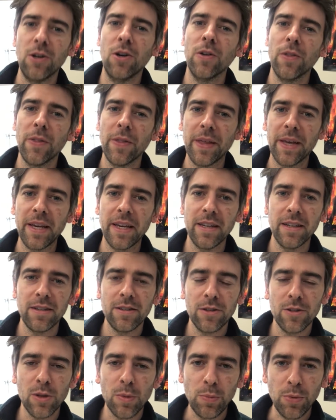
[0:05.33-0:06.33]
on the
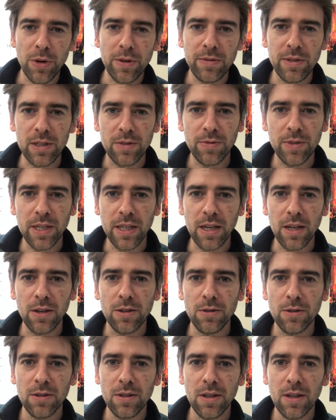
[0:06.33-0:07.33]
previous
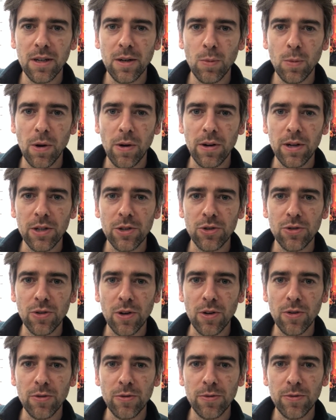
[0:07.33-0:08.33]
video where I
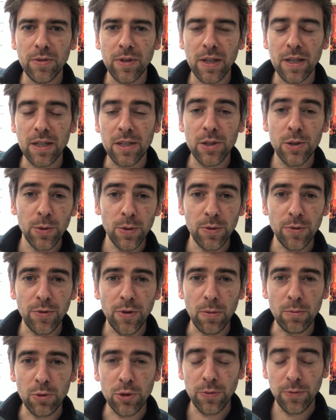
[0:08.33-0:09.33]
drove to and
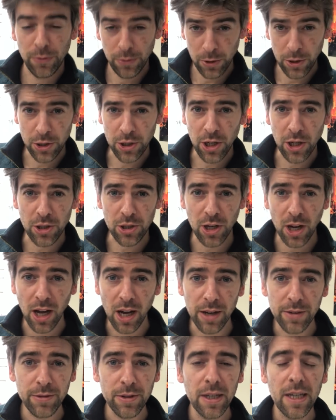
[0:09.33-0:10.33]
from Fully Charged
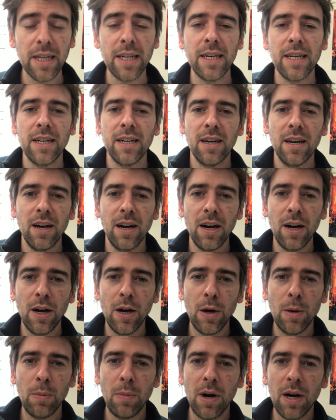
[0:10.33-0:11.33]
Live,
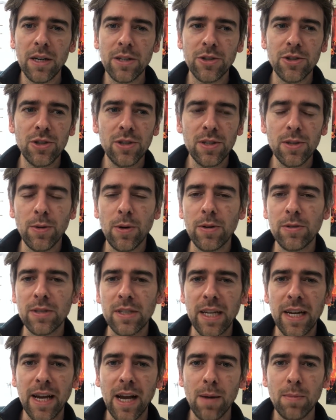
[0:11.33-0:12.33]
I just thought I'd
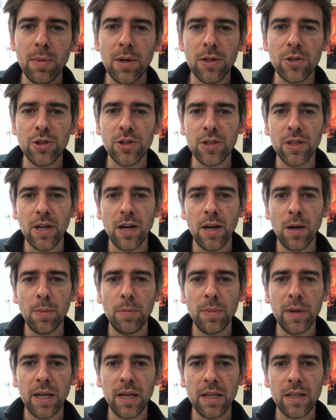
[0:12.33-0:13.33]
say how much
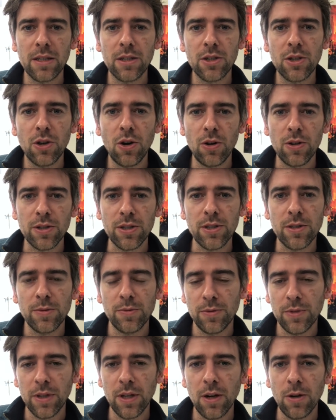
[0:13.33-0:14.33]
it cost
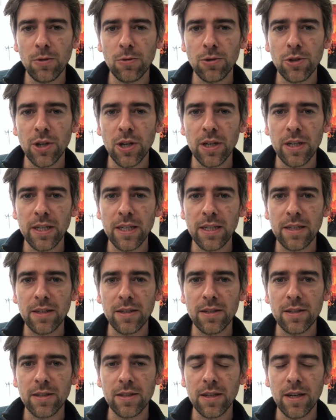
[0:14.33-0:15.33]
for the whole journey,
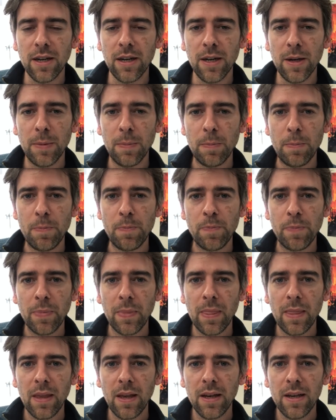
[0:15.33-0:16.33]
because
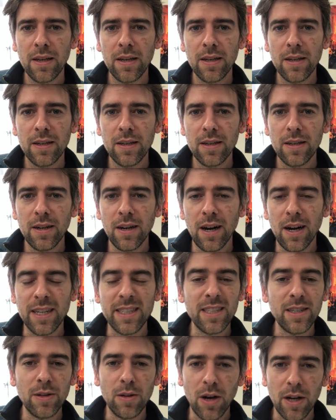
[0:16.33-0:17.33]
I
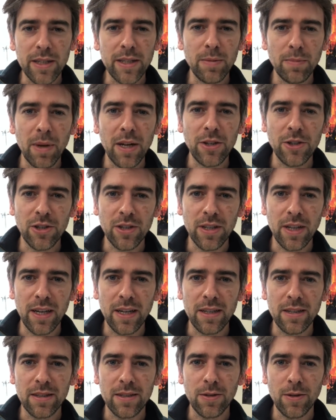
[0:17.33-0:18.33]
didn't mention
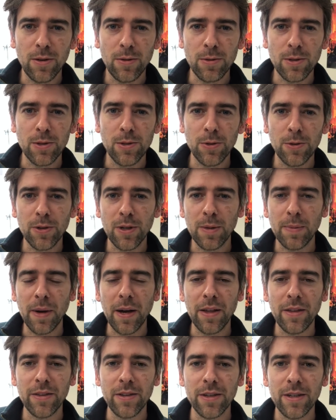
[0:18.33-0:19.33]
that. So I was talking
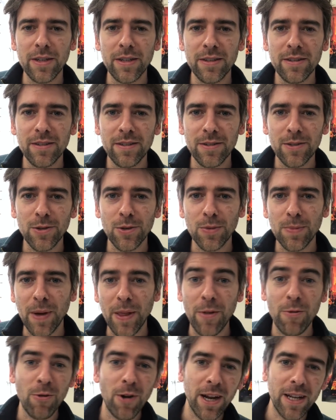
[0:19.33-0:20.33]
about
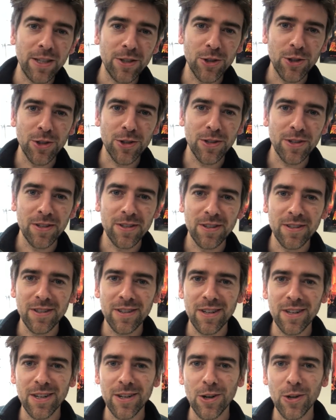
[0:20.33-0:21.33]
the range
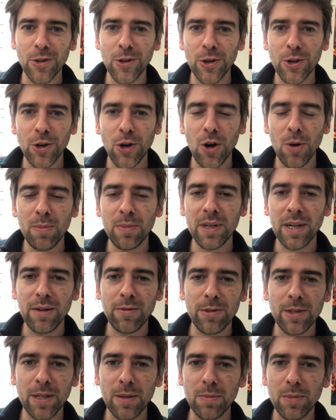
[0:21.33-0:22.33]
on the GOM and
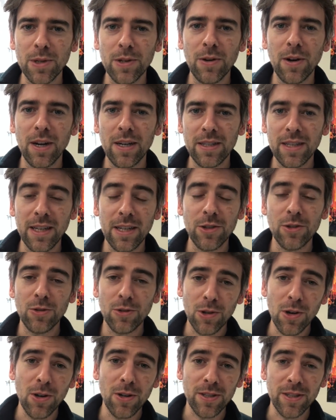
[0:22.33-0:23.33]
everything, but not the actual
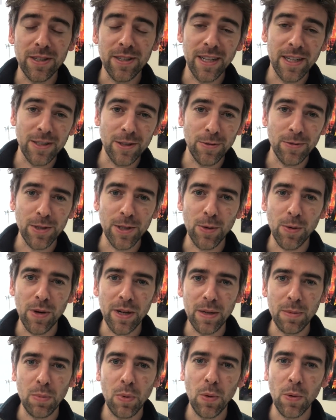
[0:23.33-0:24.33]
cost, and that's obviously quite
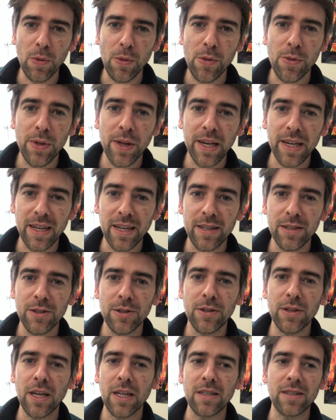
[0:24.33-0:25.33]
an important thing.
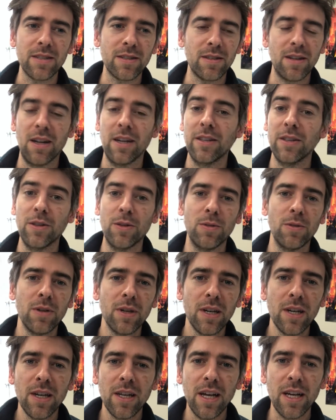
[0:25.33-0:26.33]
And that's
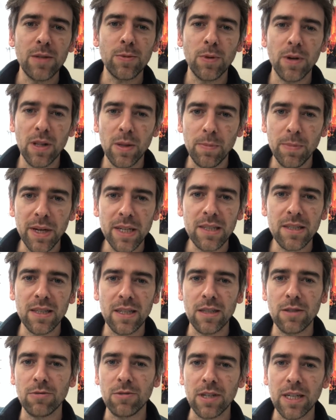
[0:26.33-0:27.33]
one of the best
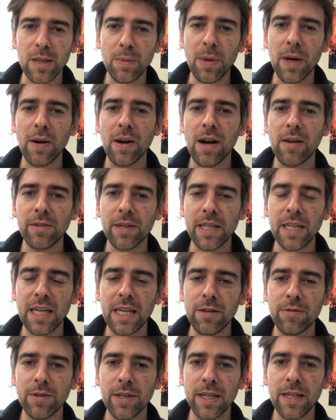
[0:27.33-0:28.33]
things really about having an
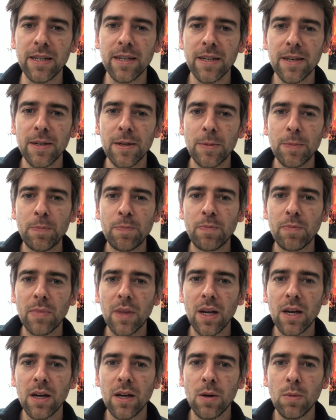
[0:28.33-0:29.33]
EV.
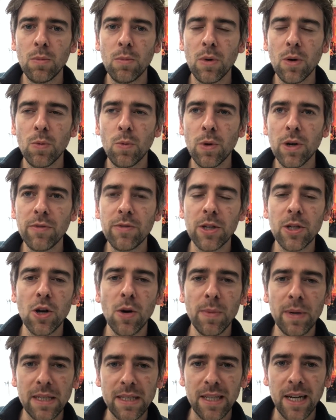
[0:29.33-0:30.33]
One of the
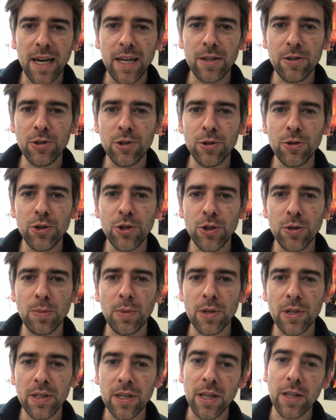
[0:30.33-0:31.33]
comments I had on YouTube
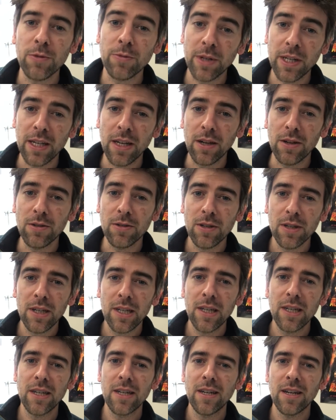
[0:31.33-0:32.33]
on another video
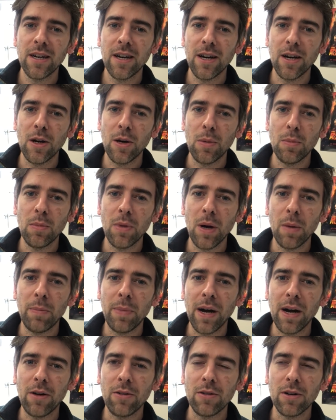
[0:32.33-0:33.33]

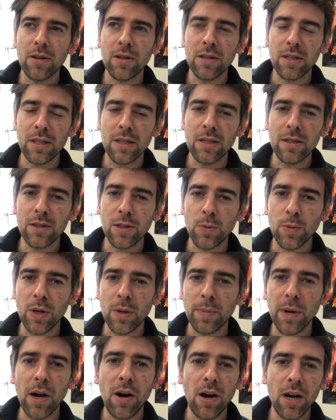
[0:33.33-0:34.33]
about the one
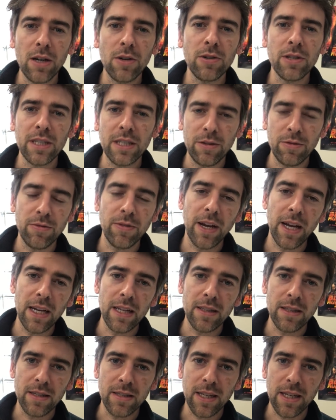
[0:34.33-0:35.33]
about Ionity
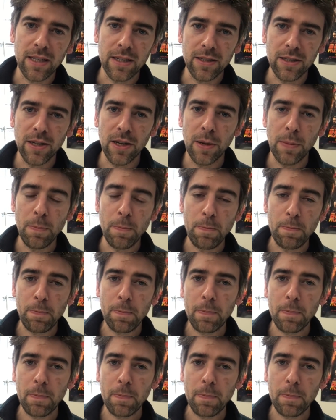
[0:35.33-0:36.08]
failing the second time